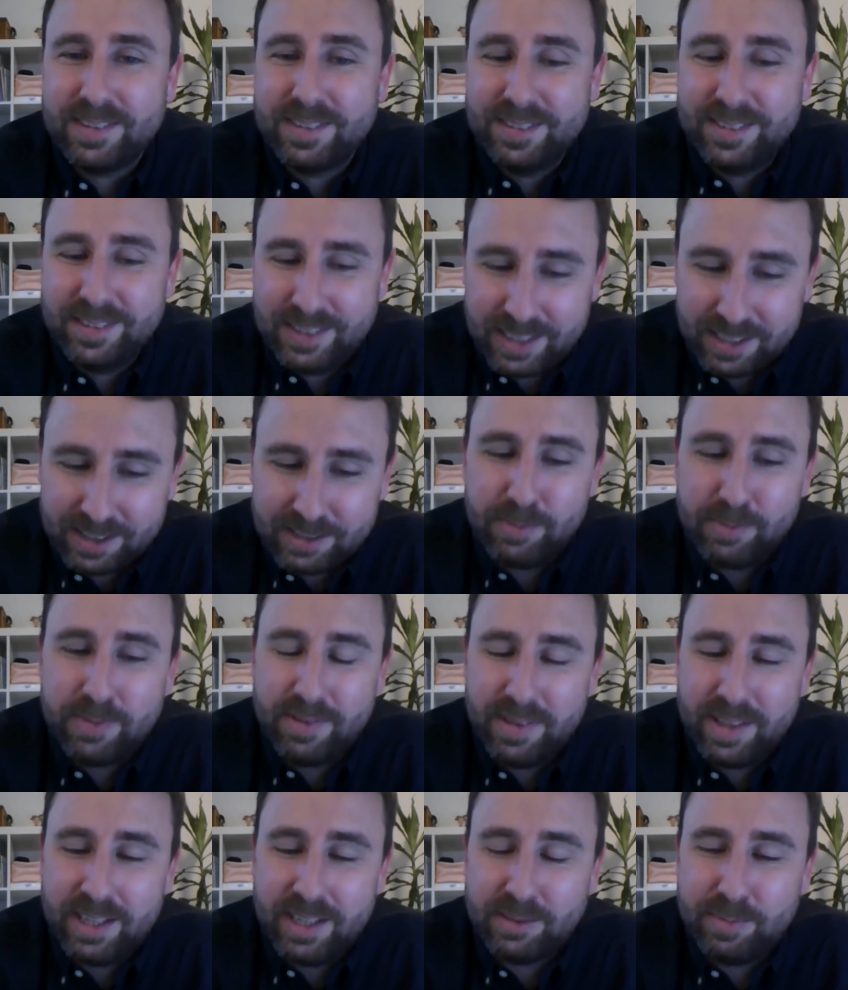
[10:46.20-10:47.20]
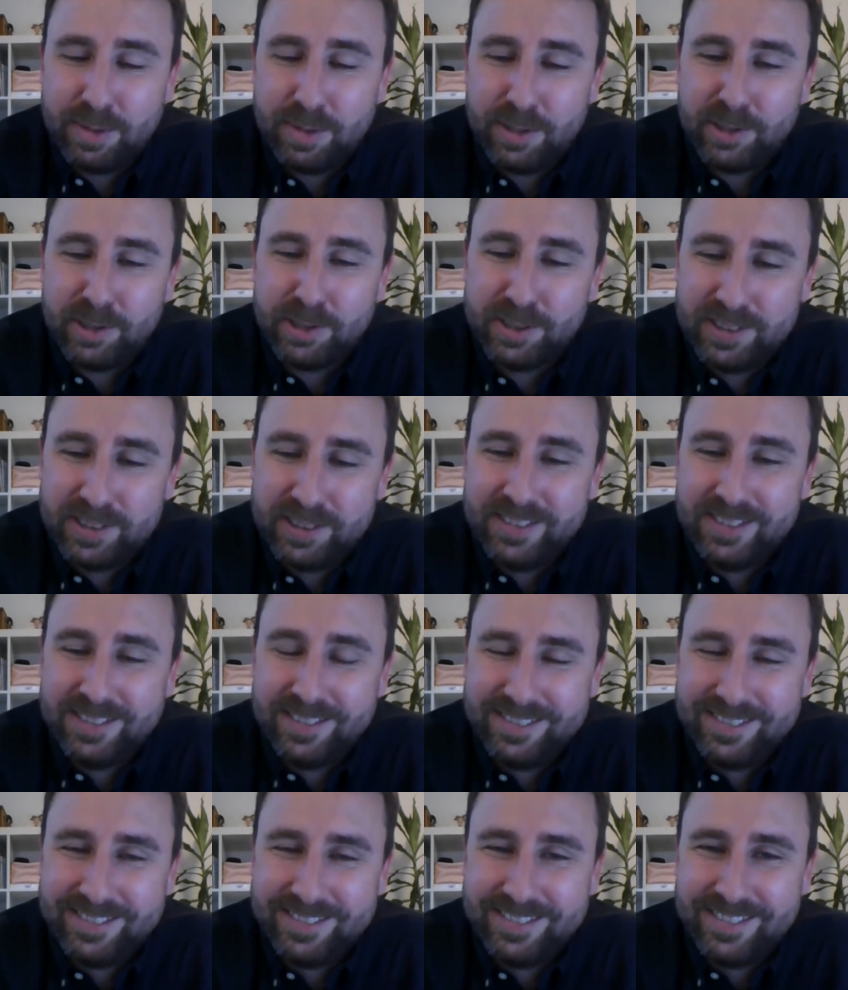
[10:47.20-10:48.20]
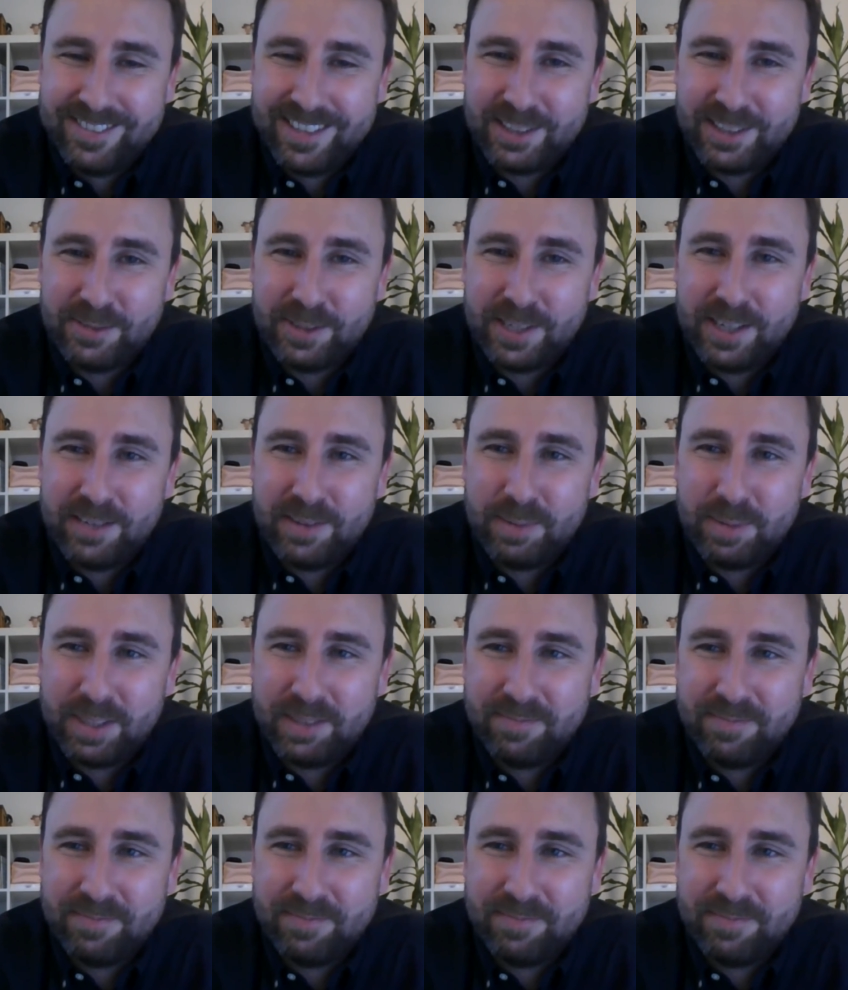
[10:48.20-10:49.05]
Thanks, Manoj. Thanks for having me.